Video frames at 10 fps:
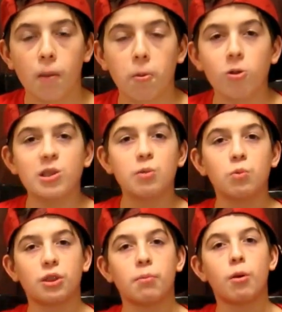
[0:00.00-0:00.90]
Person
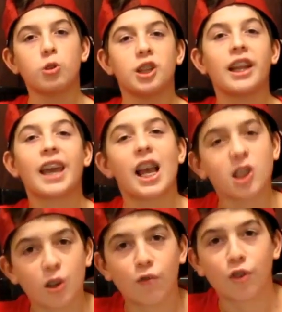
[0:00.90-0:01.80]
with the most
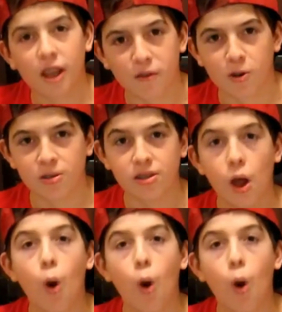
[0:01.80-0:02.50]
guessed flavors.